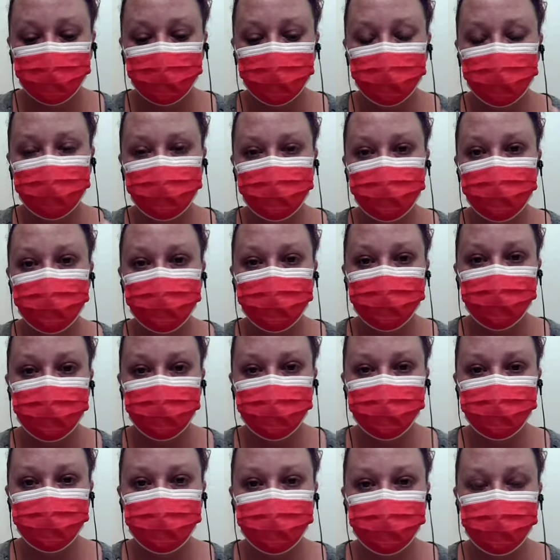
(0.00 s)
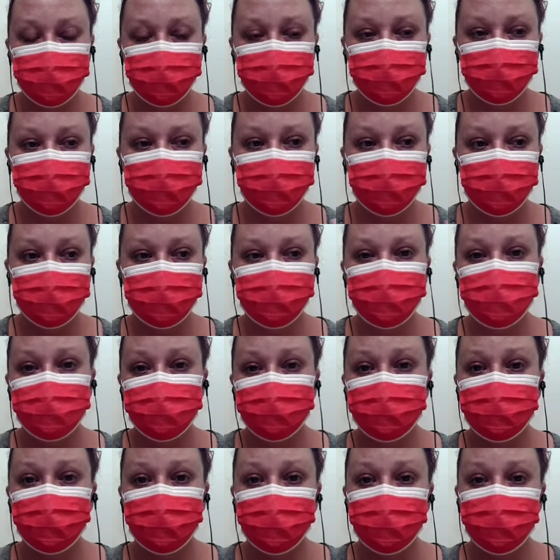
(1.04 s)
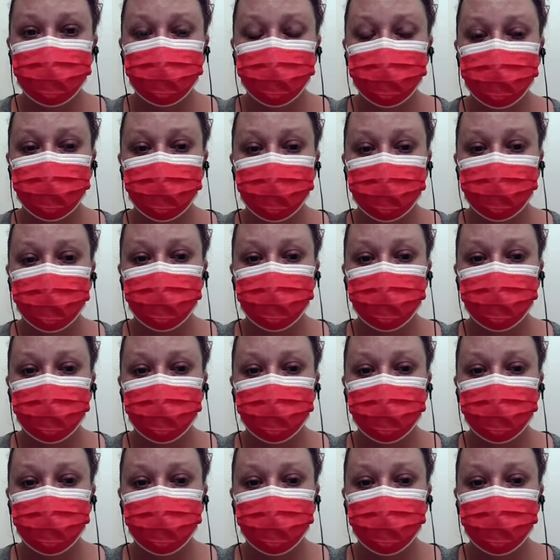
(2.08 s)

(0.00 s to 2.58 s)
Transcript: I have 2 videos in the queue that have been sitting in